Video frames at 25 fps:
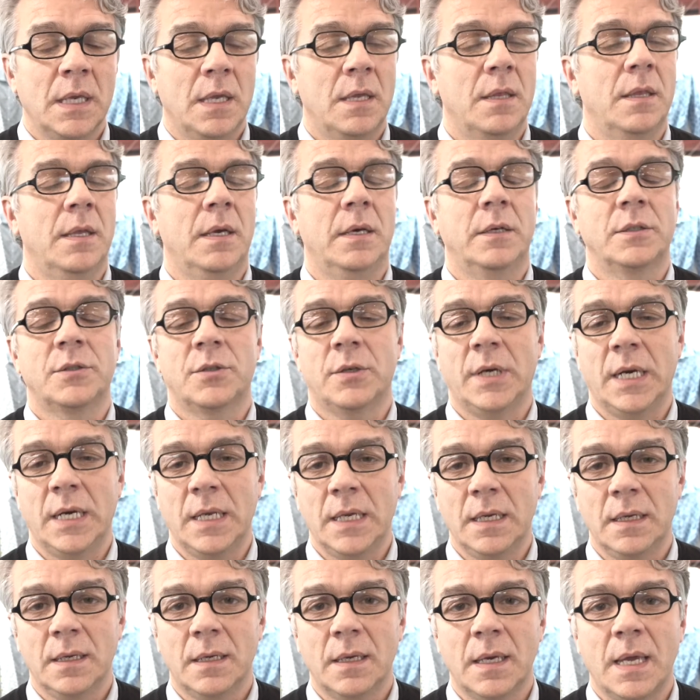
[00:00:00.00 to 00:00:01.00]
in their
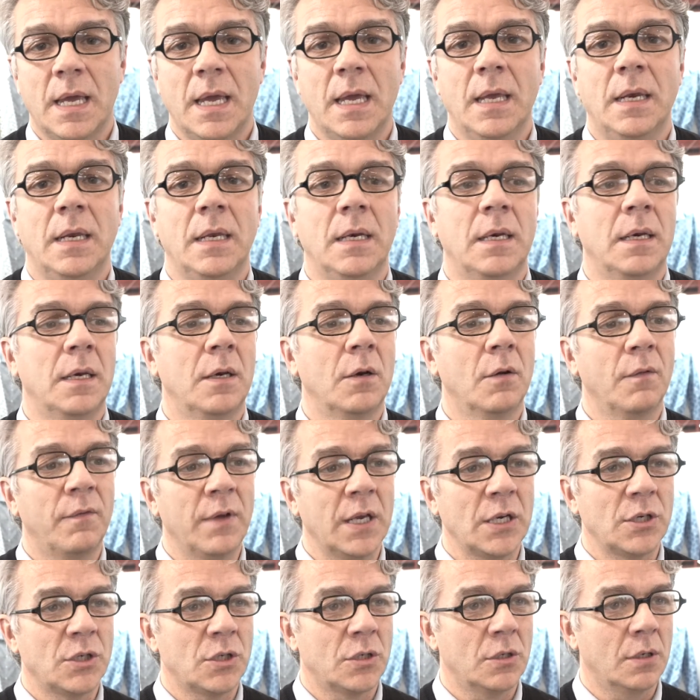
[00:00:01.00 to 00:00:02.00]
training, and in
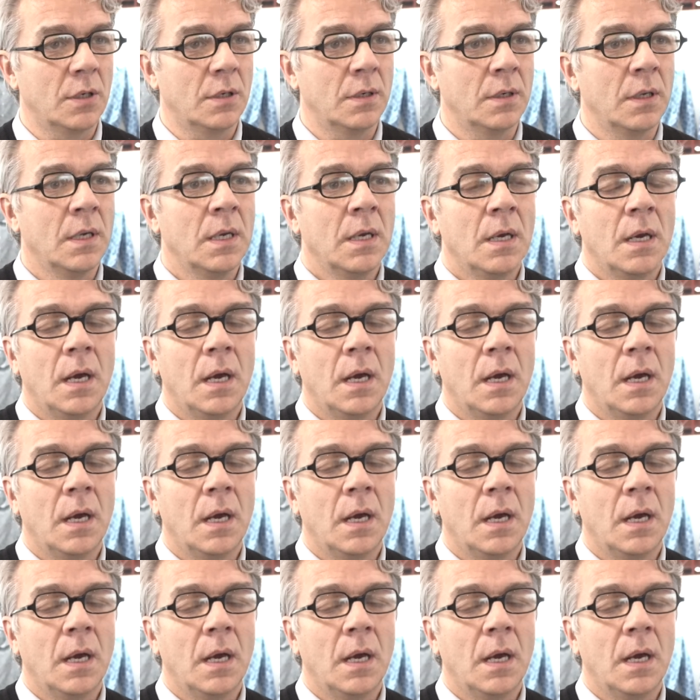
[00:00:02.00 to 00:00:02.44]
innovation